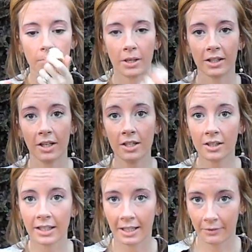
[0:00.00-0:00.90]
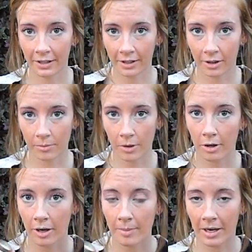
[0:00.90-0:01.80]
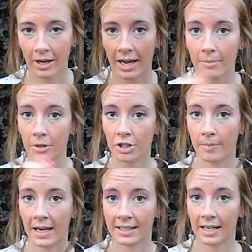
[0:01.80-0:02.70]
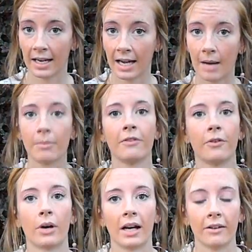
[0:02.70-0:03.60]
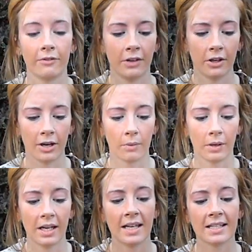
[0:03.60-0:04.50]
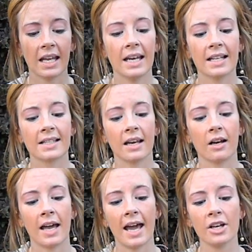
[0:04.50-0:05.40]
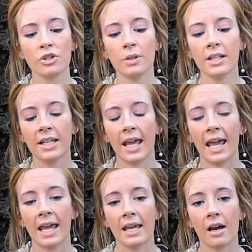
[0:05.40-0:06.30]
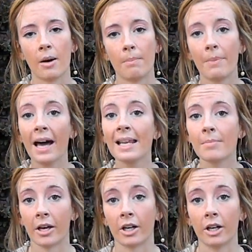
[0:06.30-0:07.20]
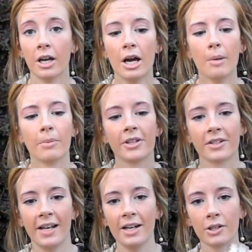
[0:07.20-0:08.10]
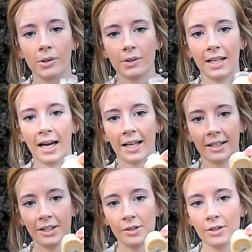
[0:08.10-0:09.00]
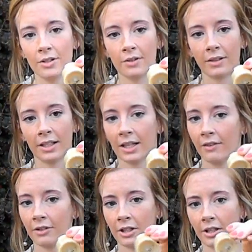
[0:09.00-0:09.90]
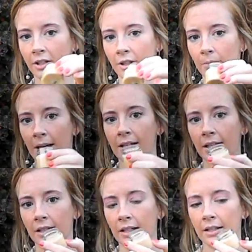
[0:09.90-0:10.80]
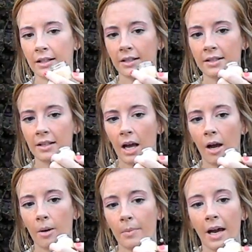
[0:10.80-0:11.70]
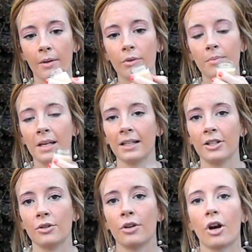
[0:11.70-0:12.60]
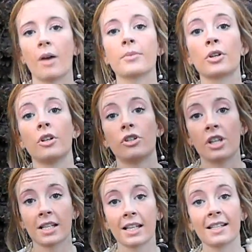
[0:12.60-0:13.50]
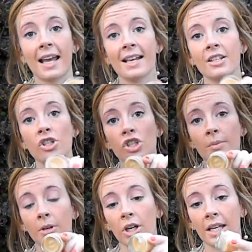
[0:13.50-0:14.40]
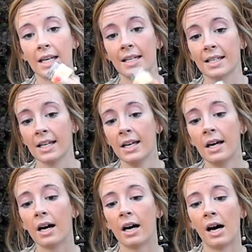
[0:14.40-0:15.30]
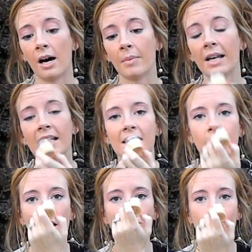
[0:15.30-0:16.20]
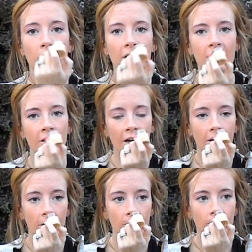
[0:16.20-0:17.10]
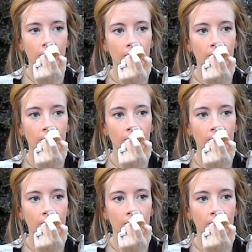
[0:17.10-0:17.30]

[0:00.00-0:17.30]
But luckily I read a little more about it on Birchbox.com before I figured out what it is. And it's actually a body butter. But there's not a whole lot. Like, you couldn't really cover your body in this. I would mainly do your arms or your chest because it has a shimmer in it. And it smells really good.